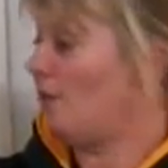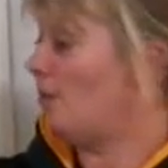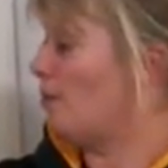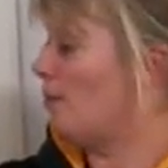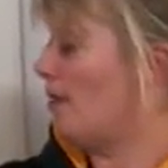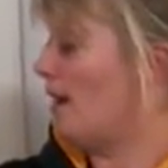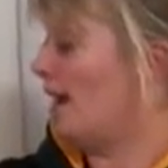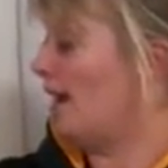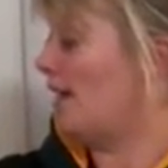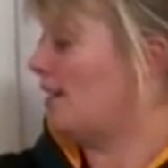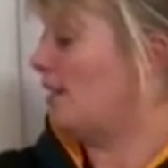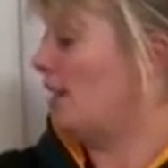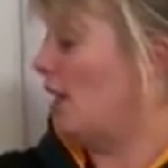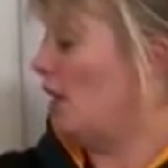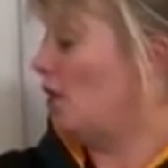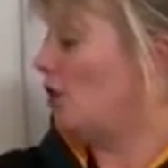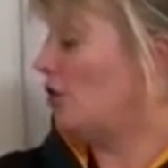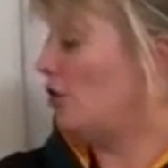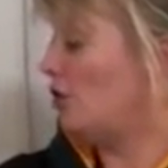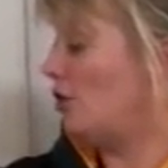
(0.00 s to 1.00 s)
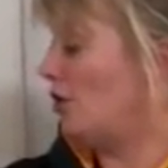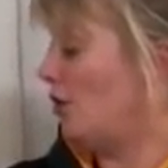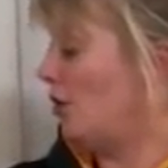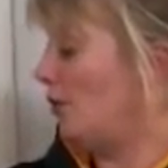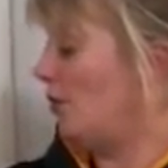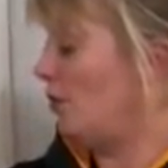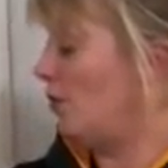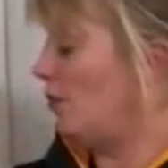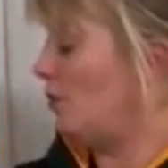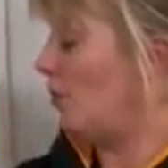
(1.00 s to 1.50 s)
parade
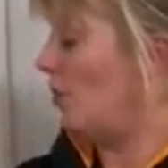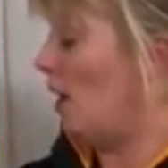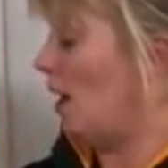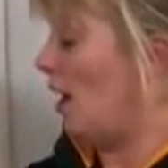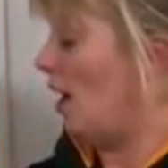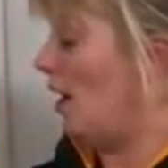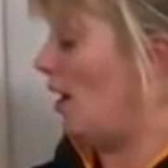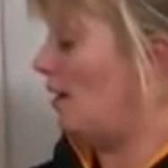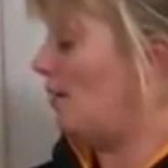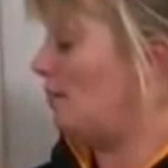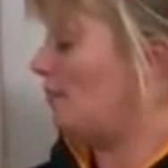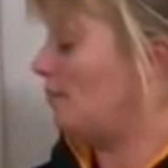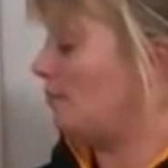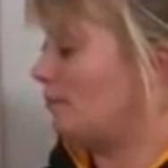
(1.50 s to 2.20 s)
to um,